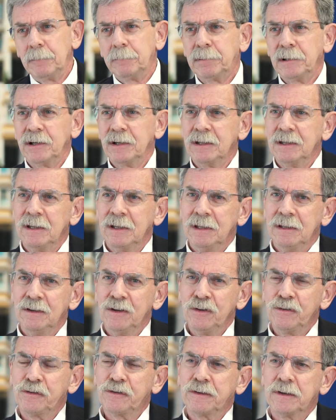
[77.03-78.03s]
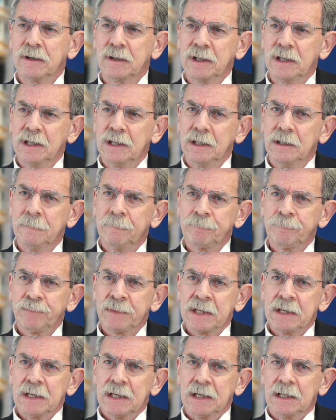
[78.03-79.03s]
But in, in this study,
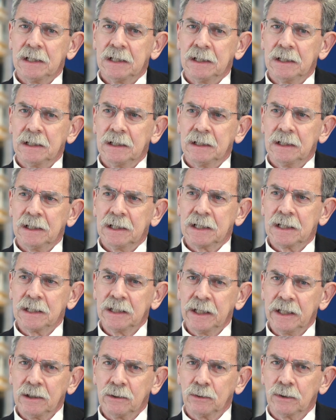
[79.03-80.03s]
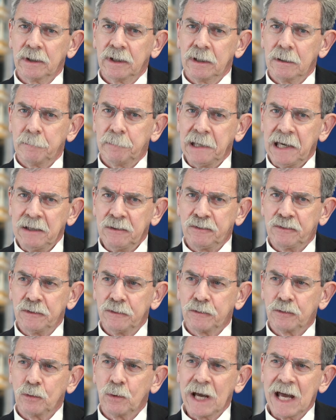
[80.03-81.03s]
uh, clearly the
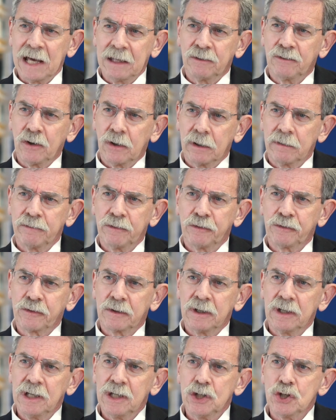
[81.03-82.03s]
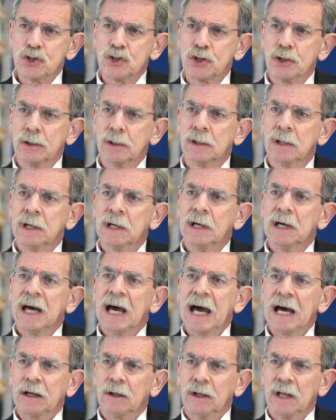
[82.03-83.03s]
patients who had tardive dyskinesia
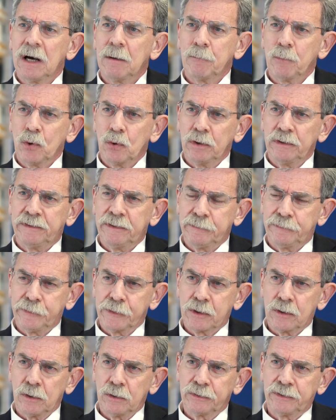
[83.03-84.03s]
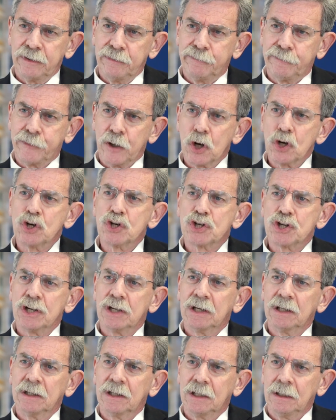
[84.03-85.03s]
had a lot more difficulty
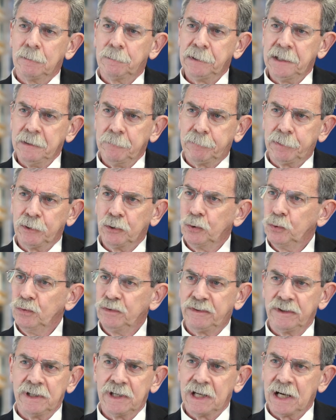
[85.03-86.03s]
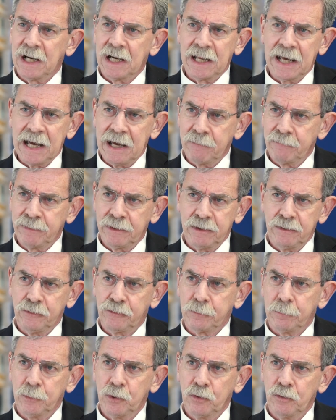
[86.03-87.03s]
functioning than the people who did not have
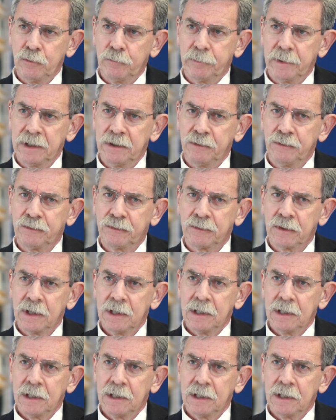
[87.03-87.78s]
these movements.